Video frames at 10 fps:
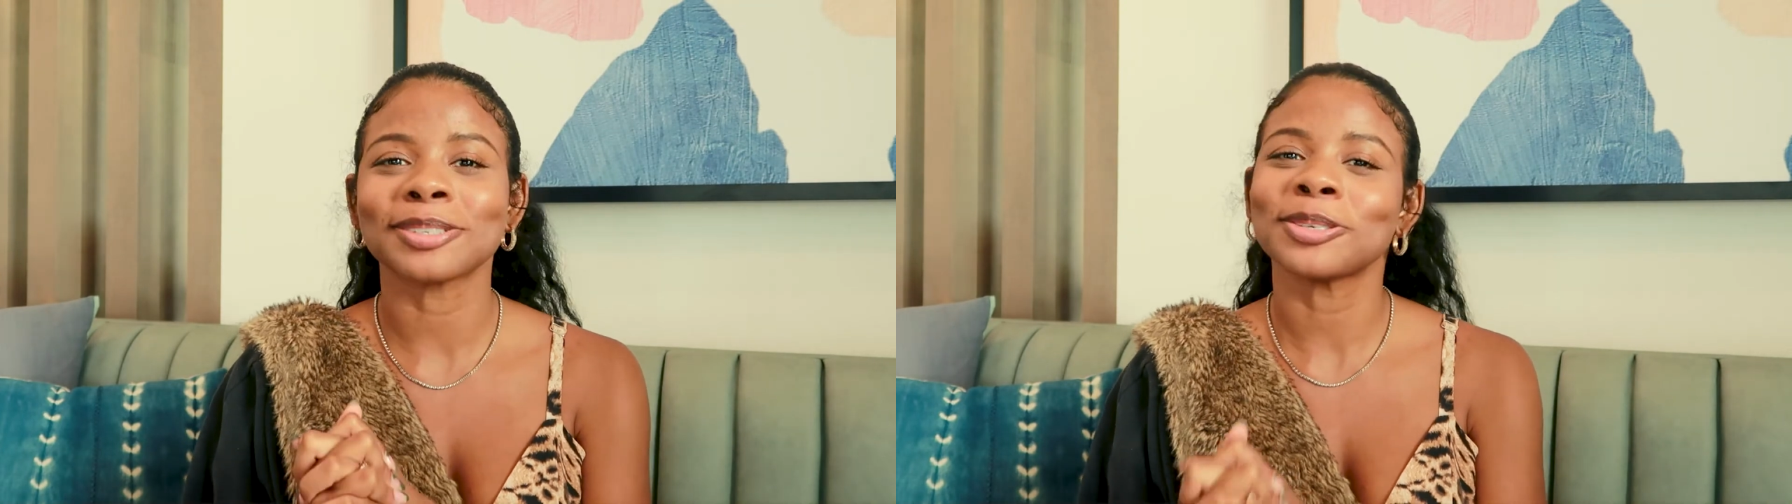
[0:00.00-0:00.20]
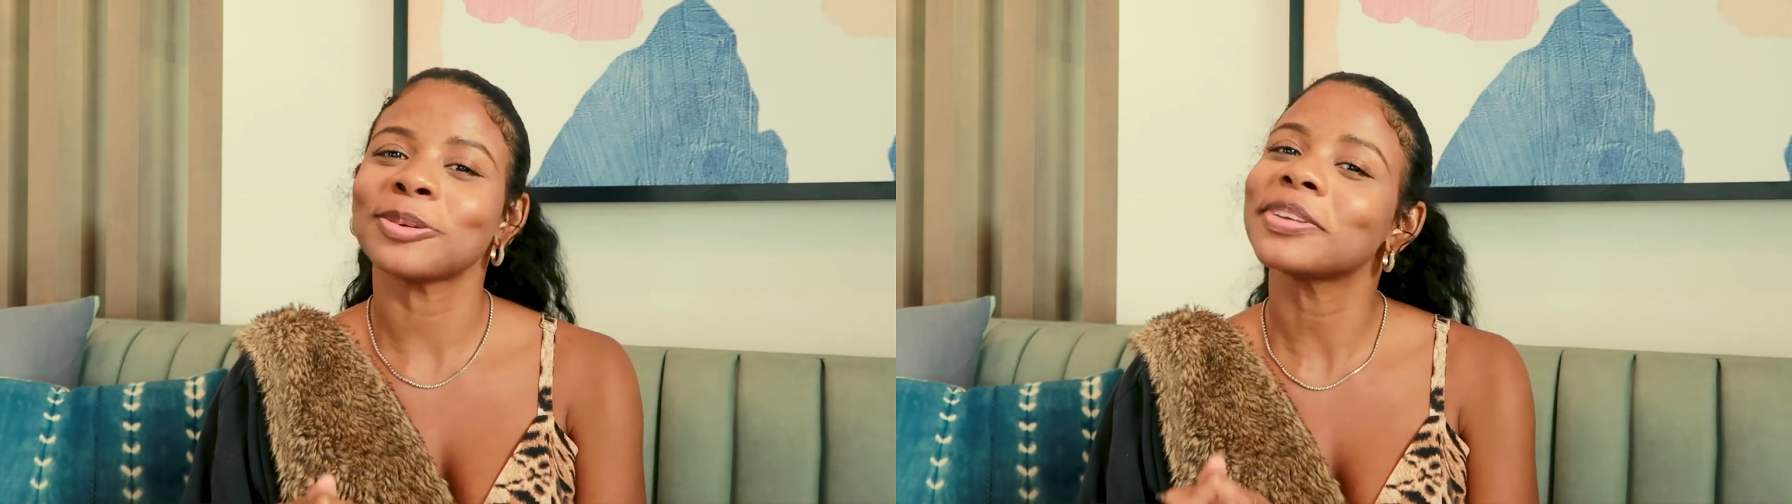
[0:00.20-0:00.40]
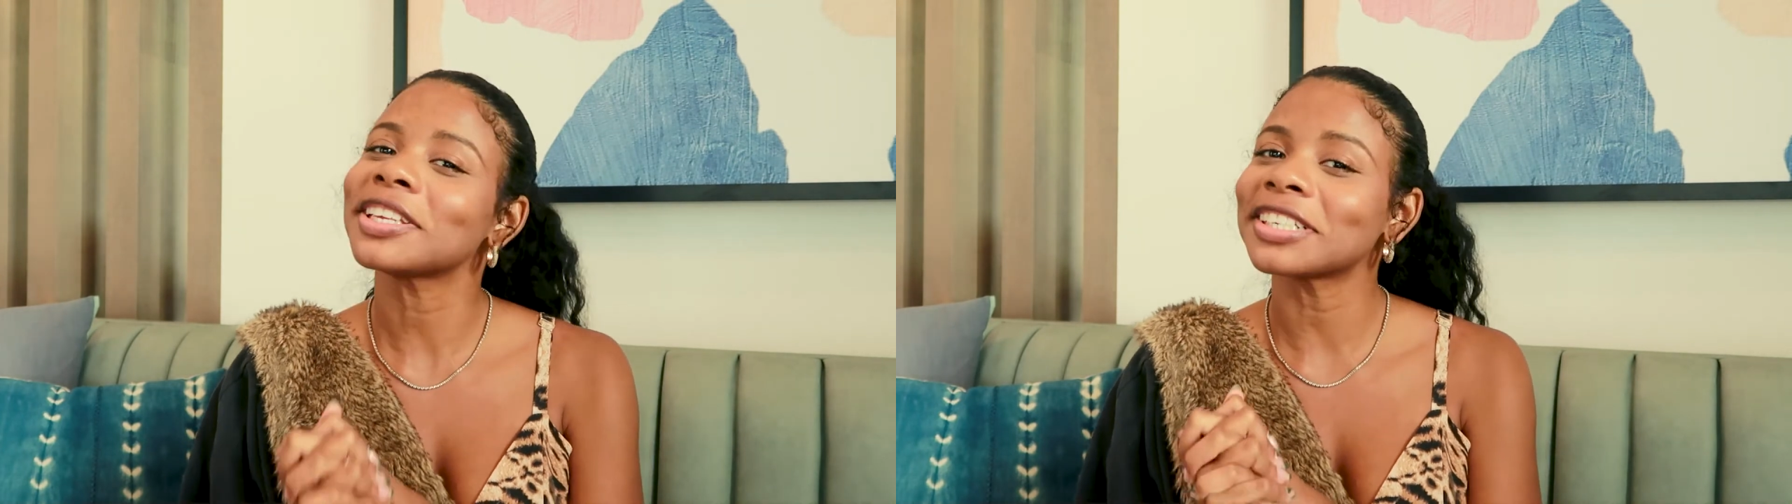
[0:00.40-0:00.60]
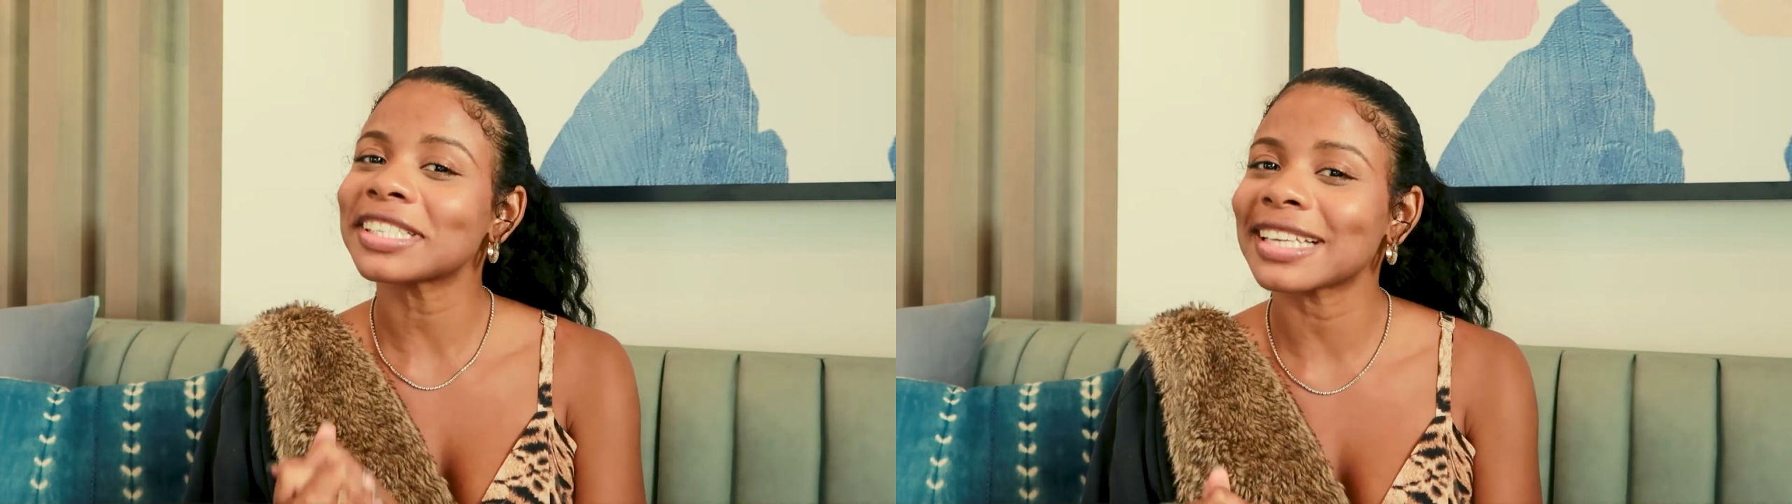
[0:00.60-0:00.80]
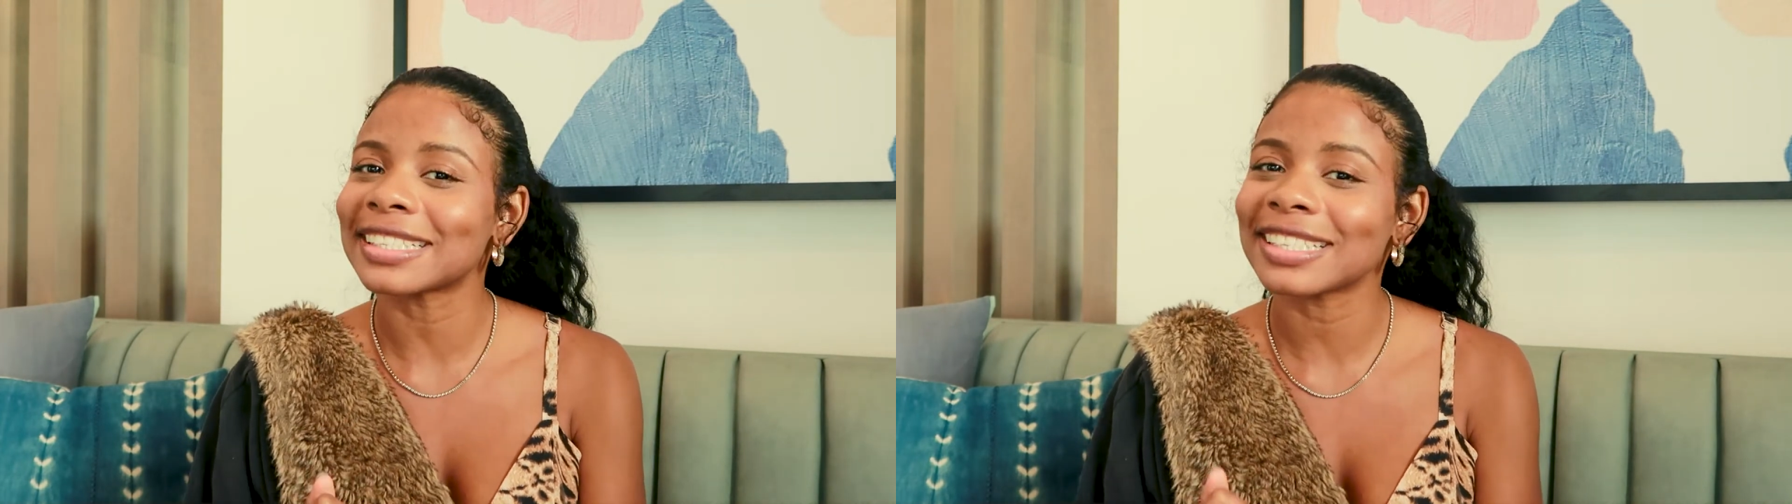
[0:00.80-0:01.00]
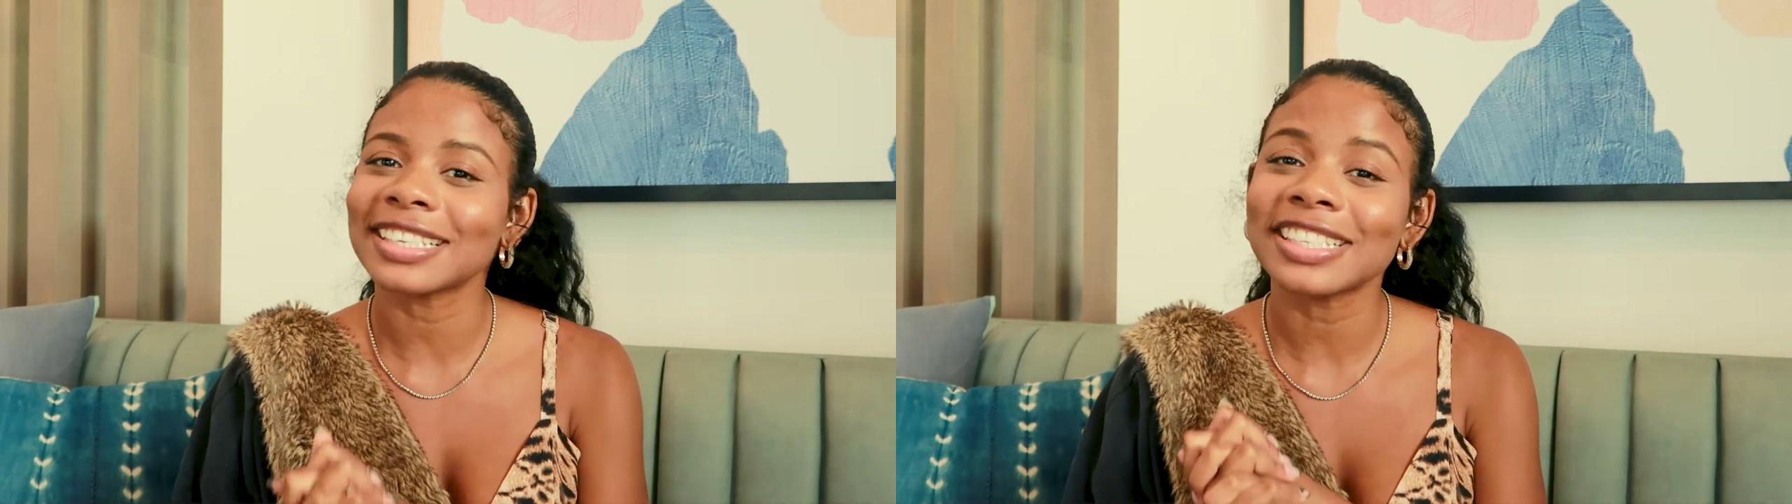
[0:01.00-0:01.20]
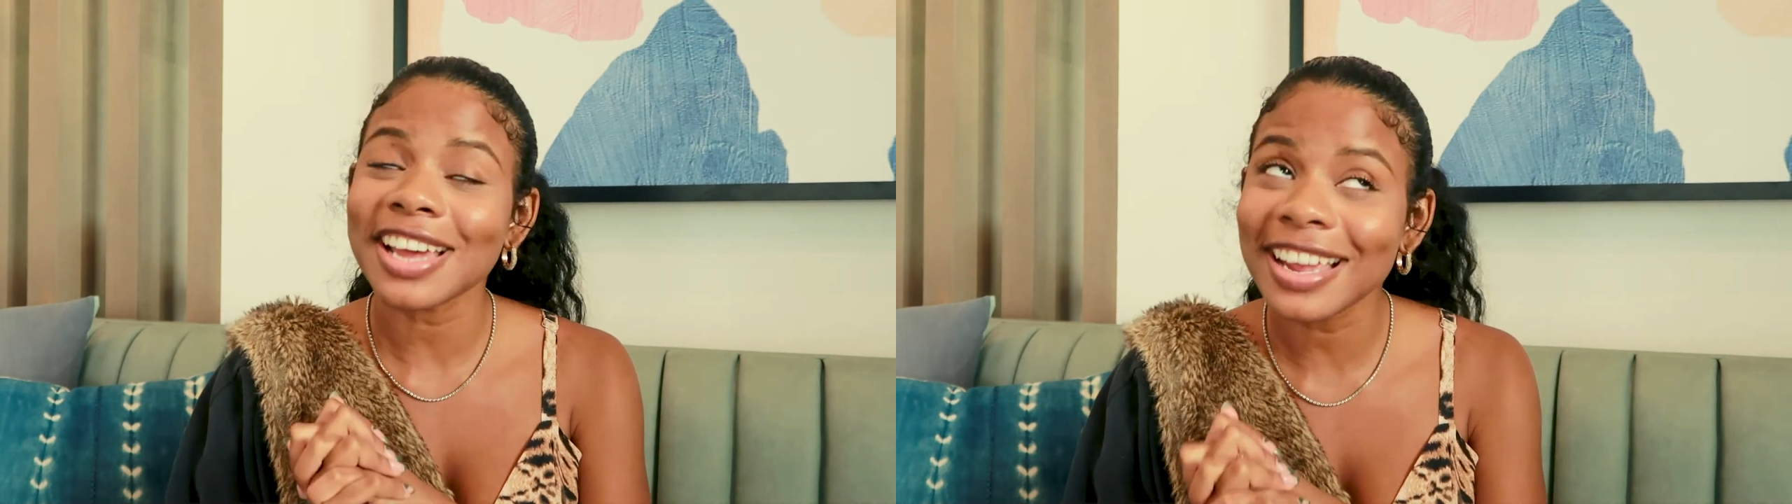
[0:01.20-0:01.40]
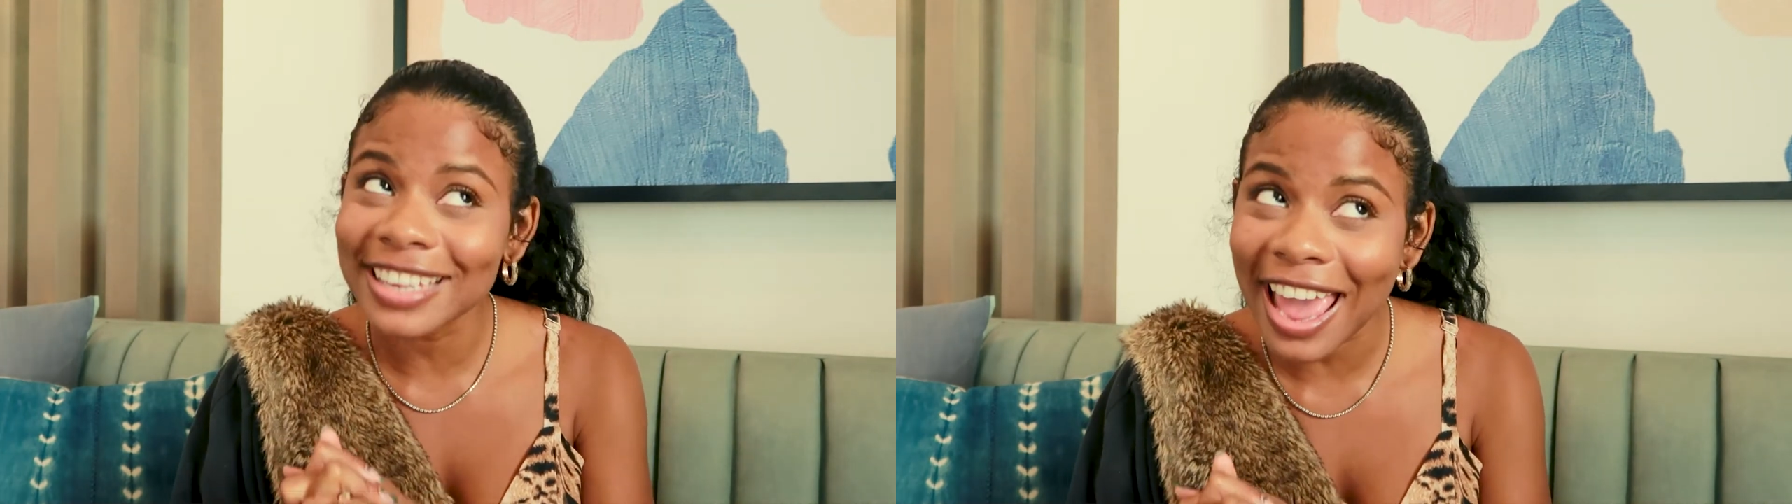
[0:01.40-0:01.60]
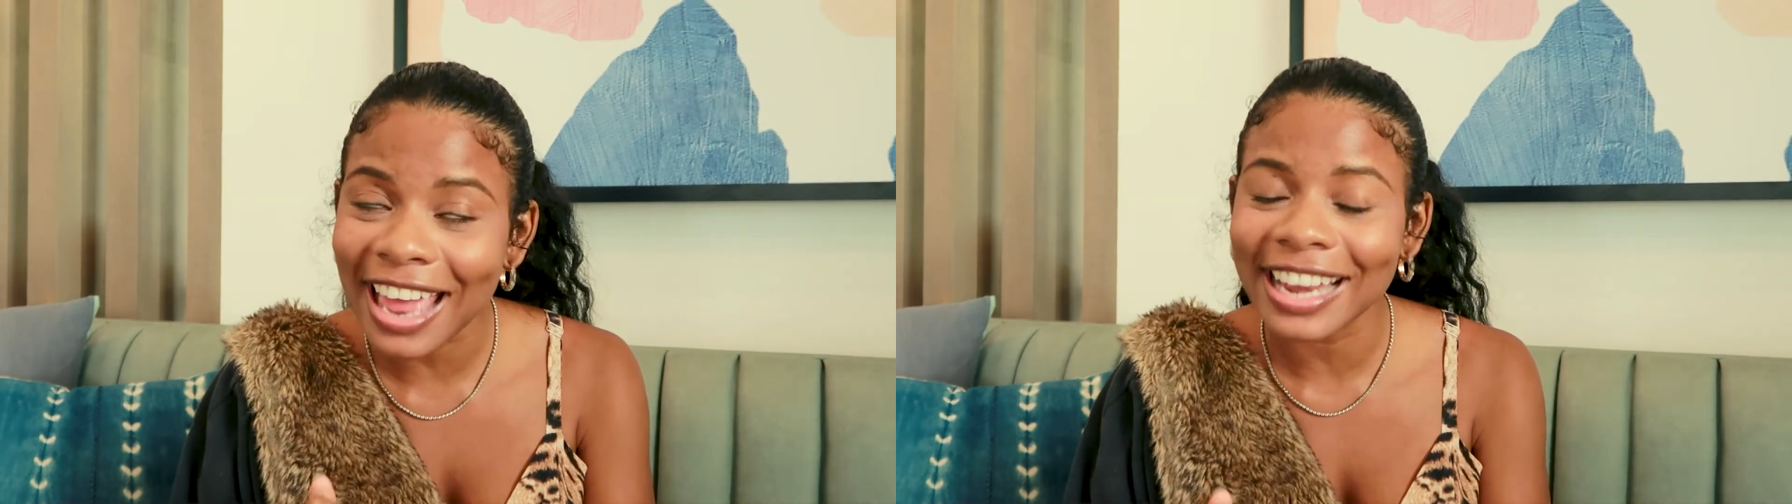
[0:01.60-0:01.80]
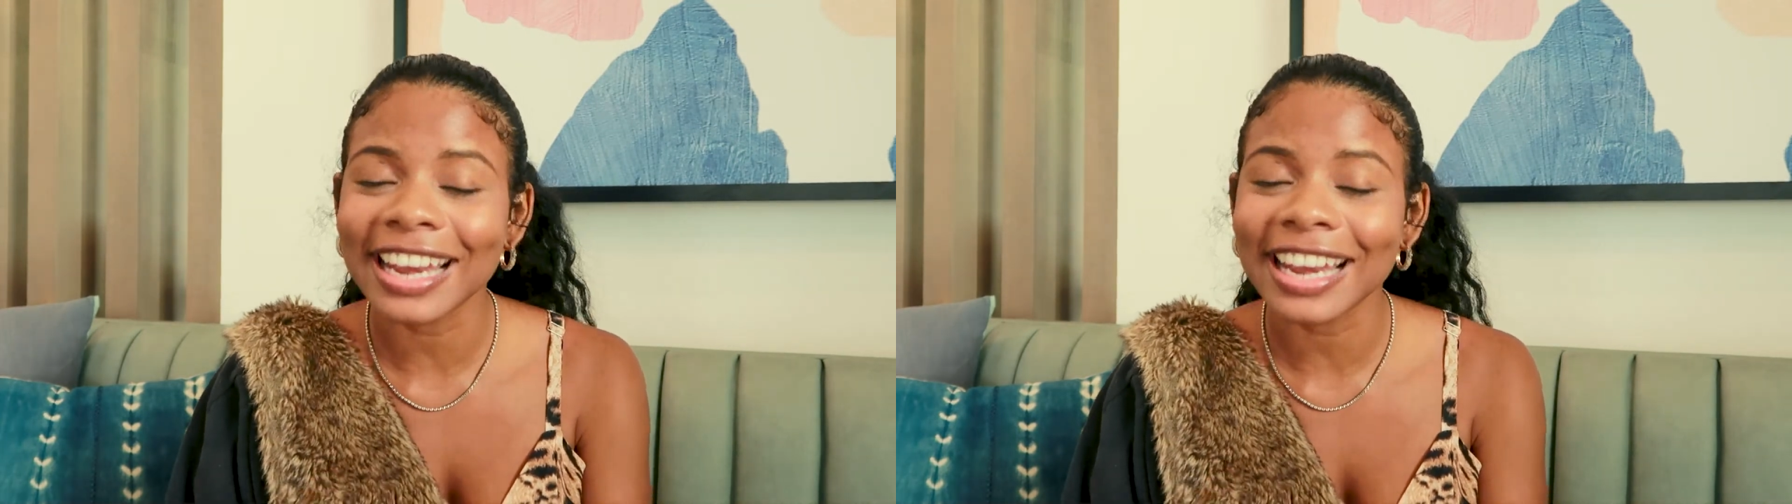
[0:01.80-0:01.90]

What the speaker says: to do with your senses again.